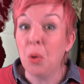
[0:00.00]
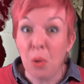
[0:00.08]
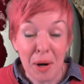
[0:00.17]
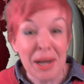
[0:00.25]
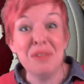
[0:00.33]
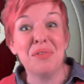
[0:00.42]

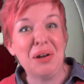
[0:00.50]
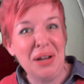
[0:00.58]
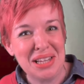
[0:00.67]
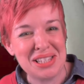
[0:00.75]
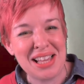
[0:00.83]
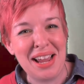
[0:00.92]
or any
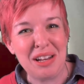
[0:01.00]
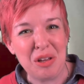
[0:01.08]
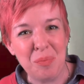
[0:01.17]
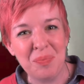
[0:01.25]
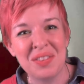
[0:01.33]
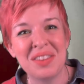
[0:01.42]
various
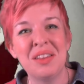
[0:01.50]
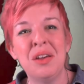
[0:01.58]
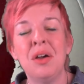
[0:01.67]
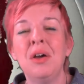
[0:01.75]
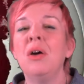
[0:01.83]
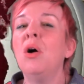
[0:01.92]
item.
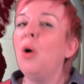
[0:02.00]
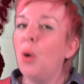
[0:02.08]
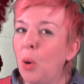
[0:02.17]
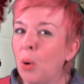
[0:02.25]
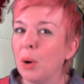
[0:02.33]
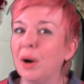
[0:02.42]

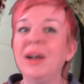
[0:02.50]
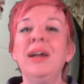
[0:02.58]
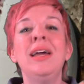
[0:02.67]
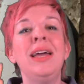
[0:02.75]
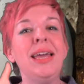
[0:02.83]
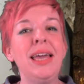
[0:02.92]

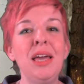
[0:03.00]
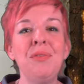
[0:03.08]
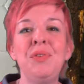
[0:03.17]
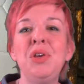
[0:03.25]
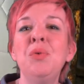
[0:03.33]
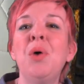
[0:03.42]
Or
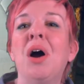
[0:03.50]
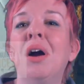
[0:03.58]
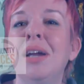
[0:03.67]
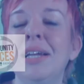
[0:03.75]
if you are